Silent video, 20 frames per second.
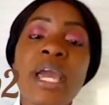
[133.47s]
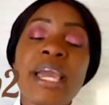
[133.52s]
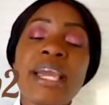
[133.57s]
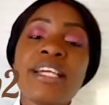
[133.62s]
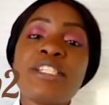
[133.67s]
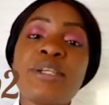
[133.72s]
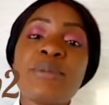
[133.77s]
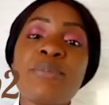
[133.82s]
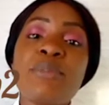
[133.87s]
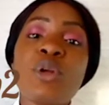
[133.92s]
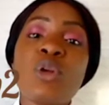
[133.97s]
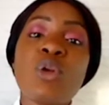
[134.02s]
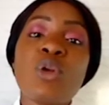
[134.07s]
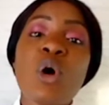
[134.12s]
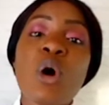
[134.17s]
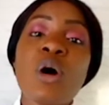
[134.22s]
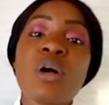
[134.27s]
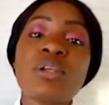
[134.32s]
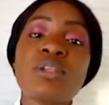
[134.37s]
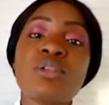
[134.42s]
It
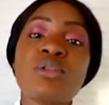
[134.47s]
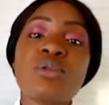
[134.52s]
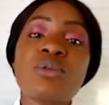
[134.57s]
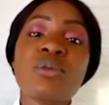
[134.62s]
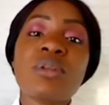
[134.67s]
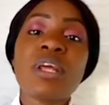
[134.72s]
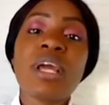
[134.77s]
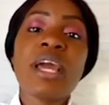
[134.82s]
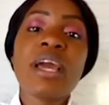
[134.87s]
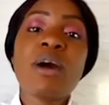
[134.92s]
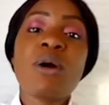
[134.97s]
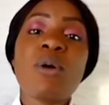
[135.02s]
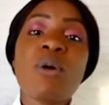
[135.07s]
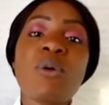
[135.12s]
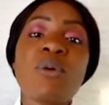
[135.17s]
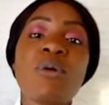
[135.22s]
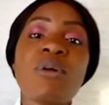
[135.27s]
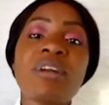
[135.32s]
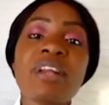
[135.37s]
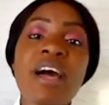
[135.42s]
belongs to the
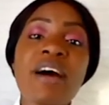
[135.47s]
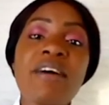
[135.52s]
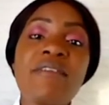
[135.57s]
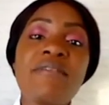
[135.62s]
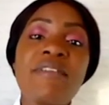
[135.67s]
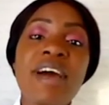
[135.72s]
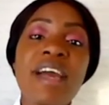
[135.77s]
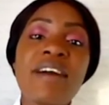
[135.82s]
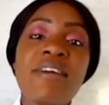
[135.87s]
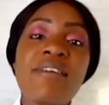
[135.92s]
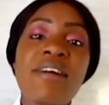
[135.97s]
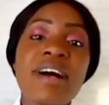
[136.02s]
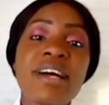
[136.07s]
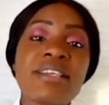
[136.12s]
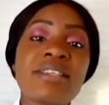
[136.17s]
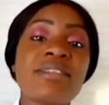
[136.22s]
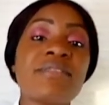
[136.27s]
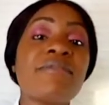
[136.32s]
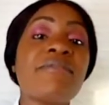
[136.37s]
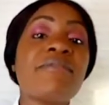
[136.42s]

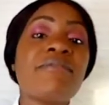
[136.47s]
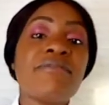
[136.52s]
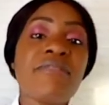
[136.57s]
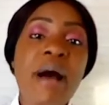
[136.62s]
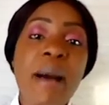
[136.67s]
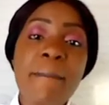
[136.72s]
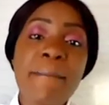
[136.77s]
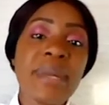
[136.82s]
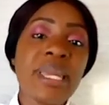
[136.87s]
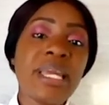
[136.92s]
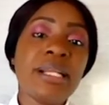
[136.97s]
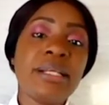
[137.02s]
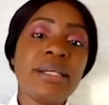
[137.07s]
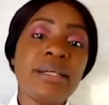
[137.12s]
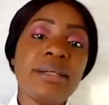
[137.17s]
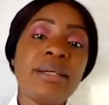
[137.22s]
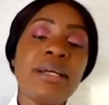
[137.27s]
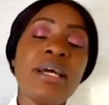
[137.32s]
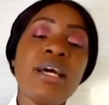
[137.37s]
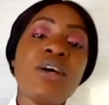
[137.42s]
coronavirus
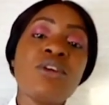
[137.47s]
family.